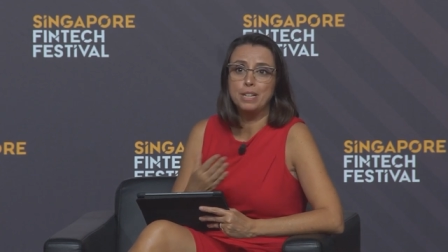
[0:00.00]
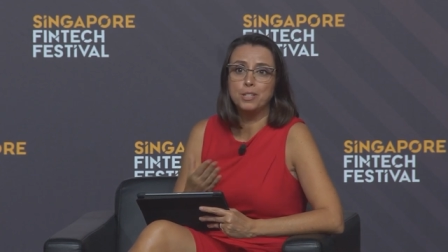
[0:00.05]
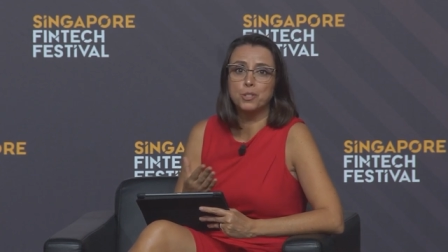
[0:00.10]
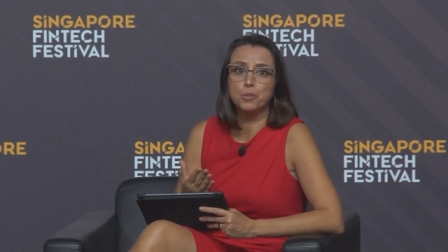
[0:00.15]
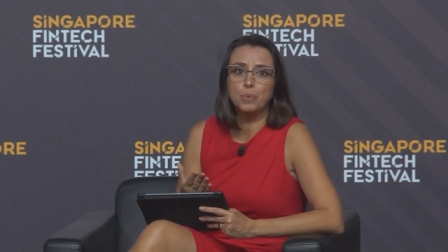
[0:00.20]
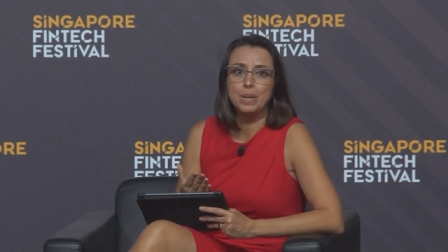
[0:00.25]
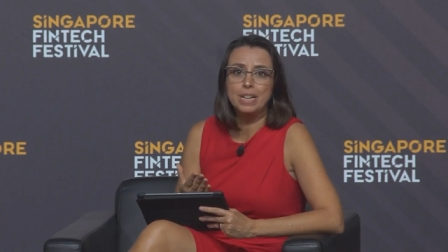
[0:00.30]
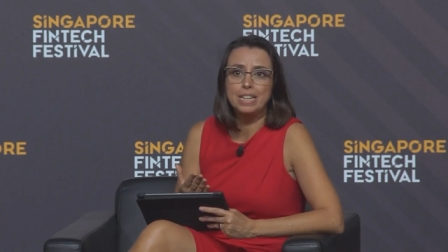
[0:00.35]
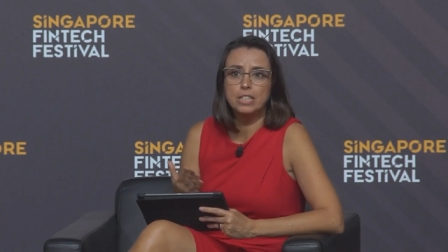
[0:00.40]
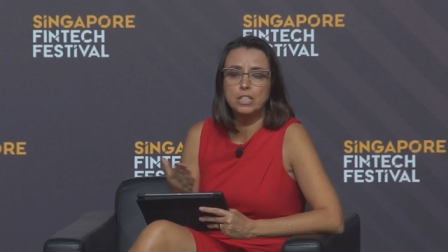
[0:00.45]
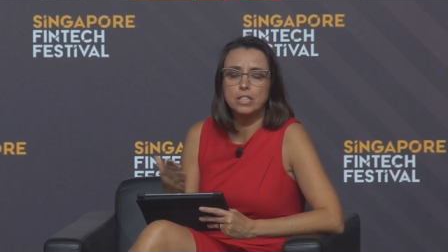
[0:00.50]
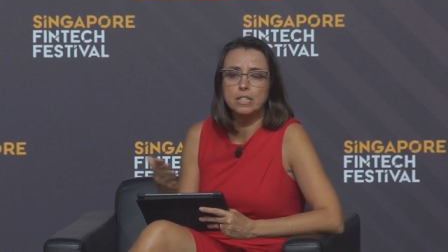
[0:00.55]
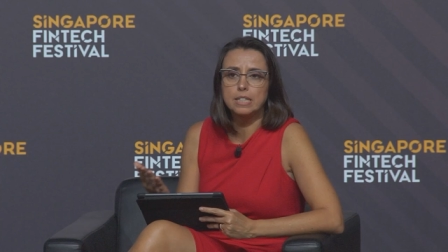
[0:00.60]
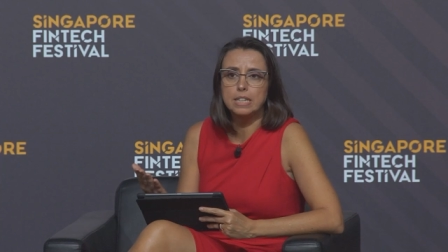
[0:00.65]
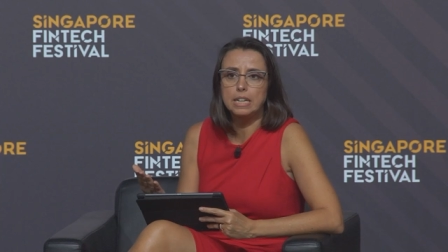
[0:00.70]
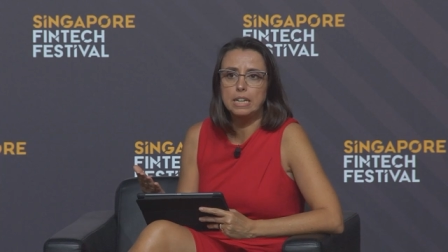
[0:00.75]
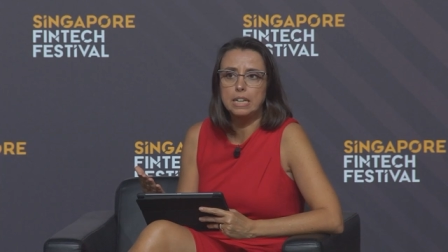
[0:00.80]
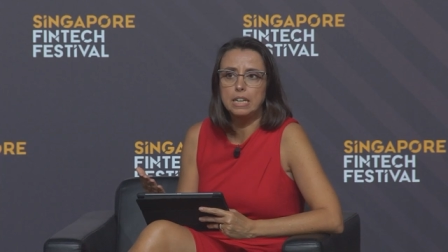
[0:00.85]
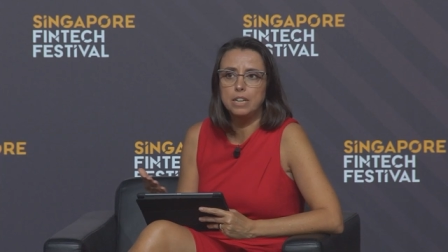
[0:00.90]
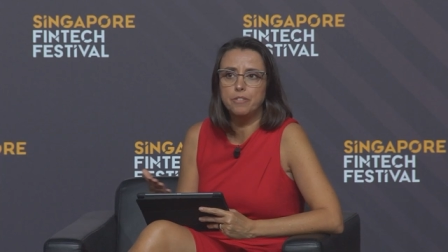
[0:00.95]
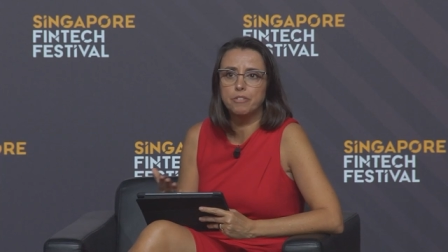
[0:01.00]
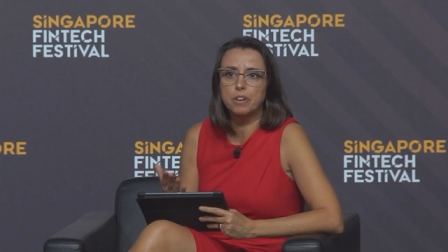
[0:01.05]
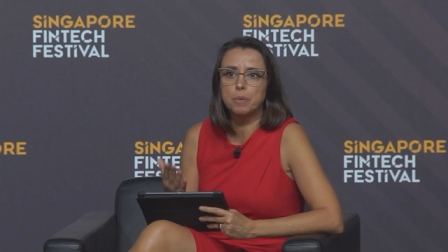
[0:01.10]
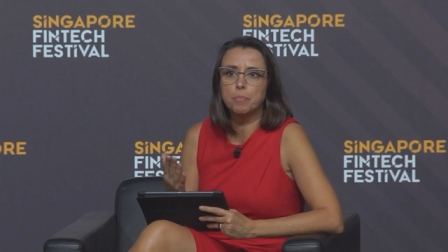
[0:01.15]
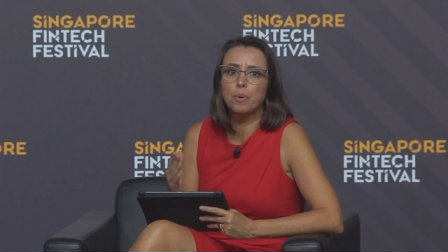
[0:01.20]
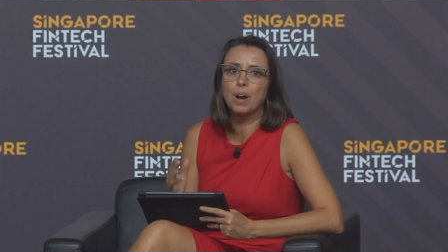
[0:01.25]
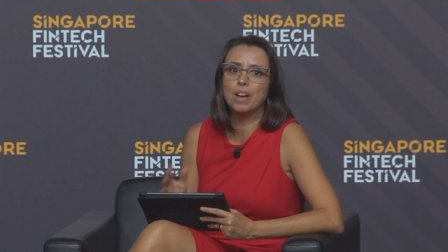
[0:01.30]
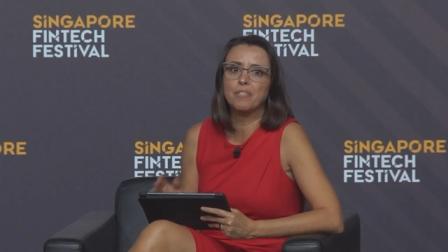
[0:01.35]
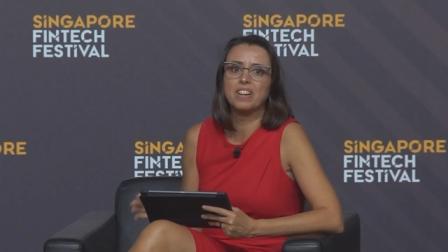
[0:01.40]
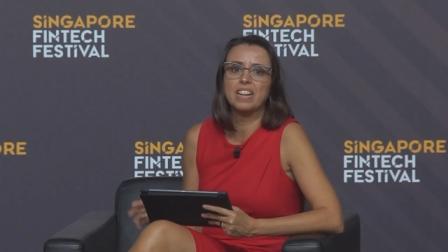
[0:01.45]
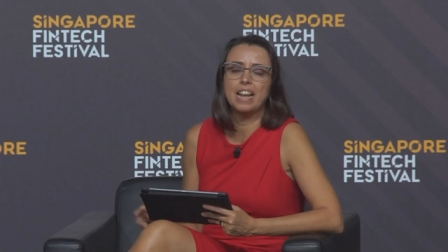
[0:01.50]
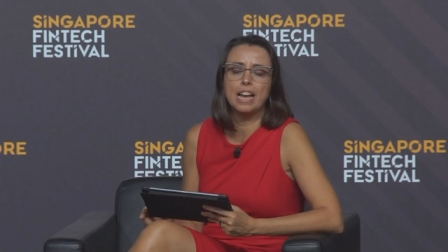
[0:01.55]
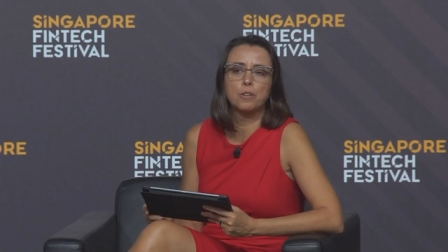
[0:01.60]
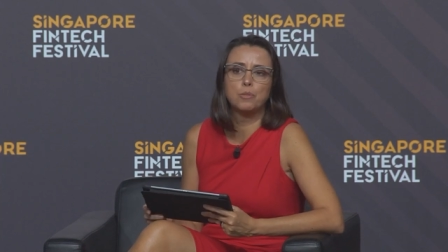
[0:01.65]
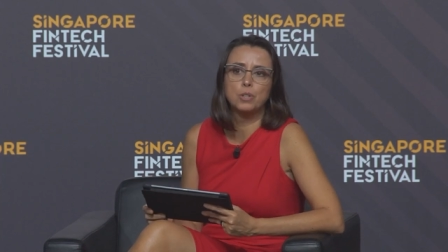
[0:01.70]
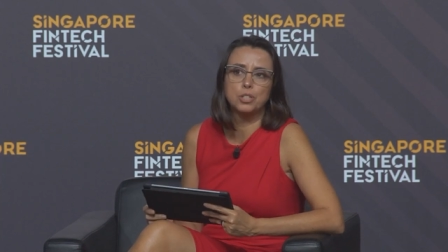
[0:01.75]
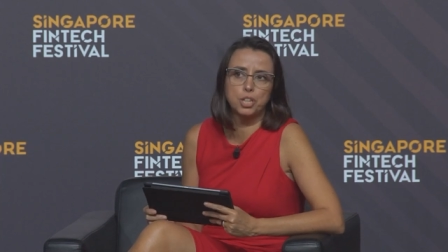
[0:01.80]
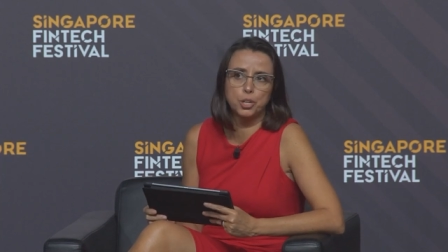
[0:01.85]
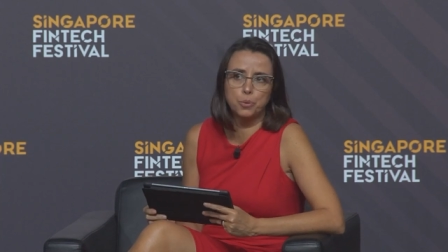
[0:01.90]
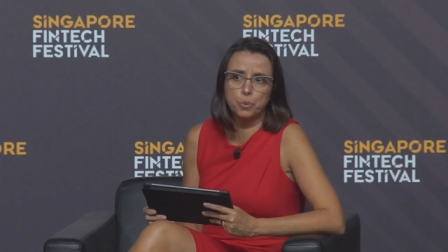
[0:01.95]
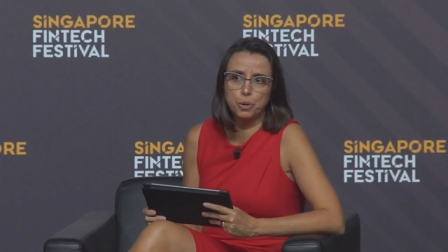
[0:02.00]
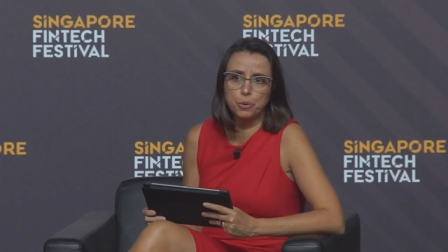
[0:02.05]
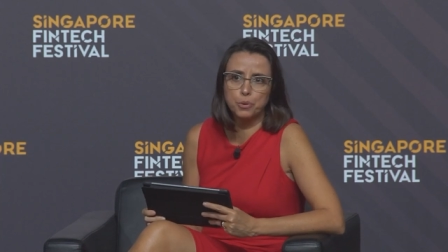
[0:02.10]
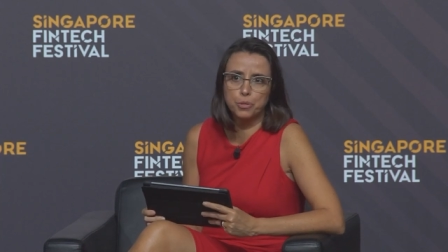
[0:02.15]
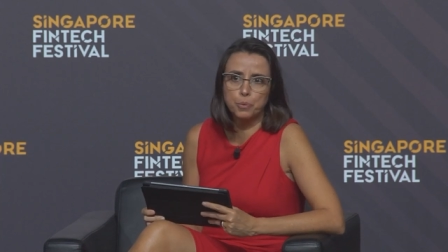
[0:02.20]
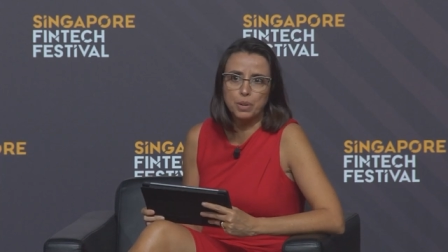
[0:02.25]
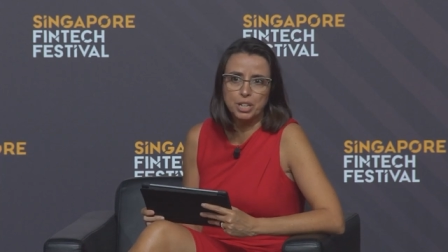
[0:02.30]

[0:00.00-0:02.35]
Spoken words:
is really to deliver private equity growth